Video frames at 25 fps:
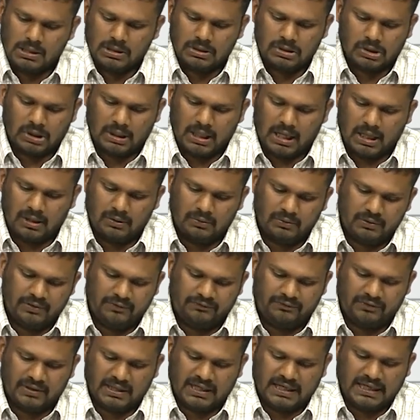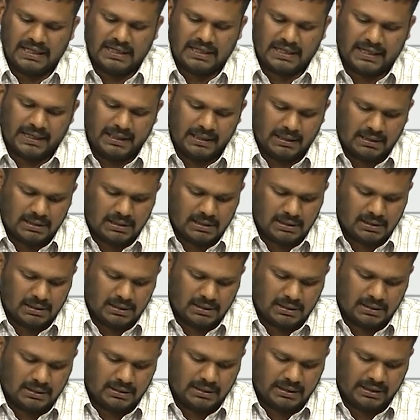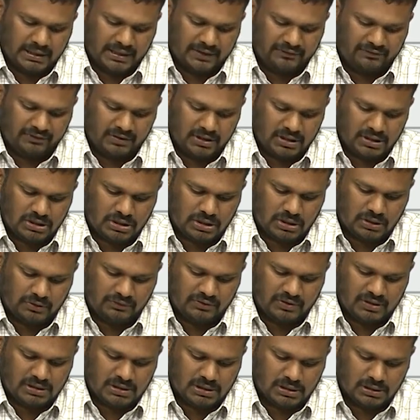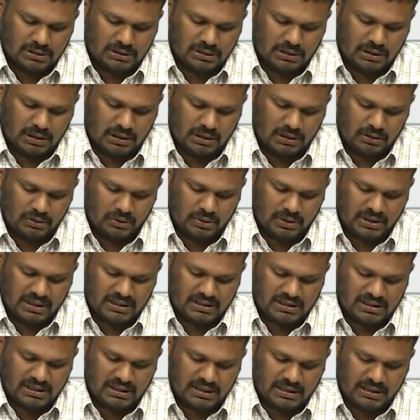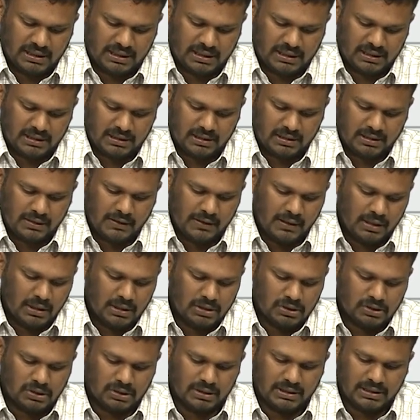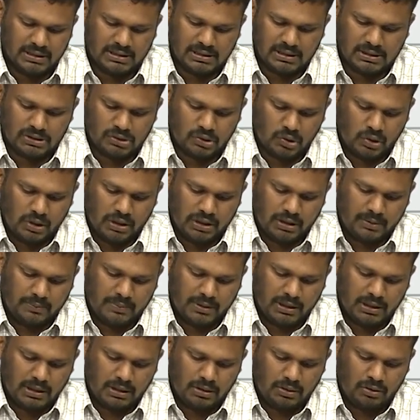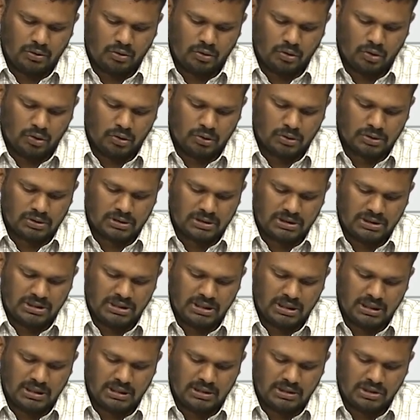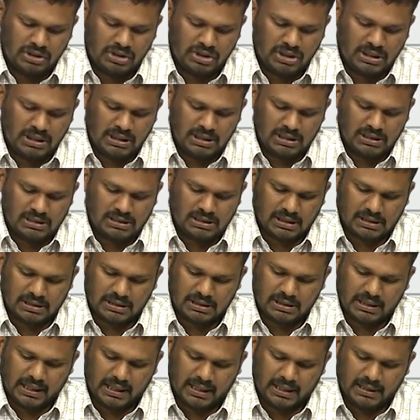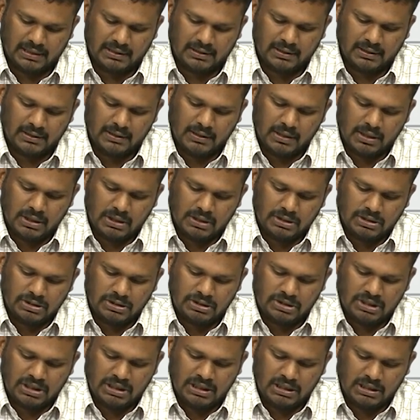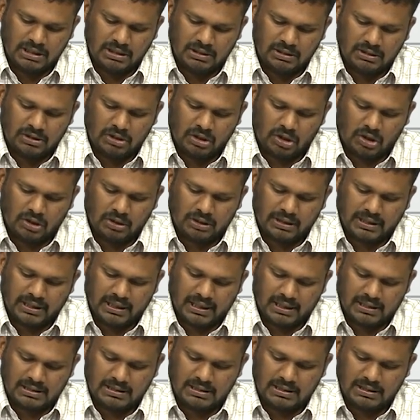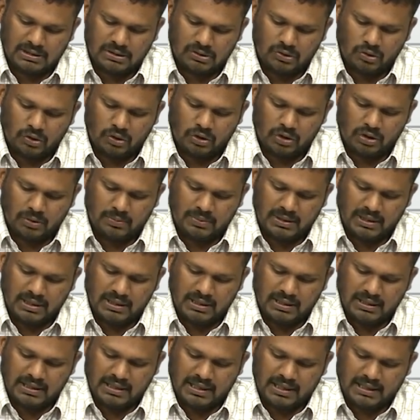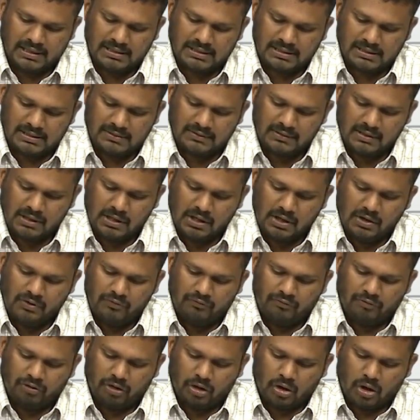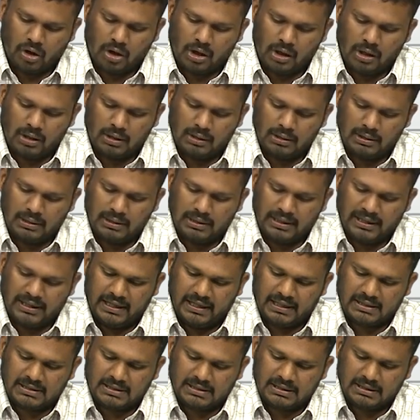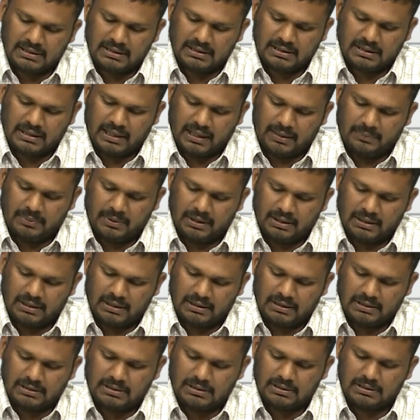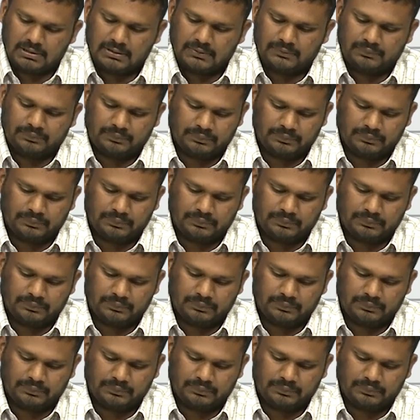So, now if we rewrite uh, the definition of this kernel, you can see that, so this is going to be those G in G such that G dot X is going to be X for all X in capital X.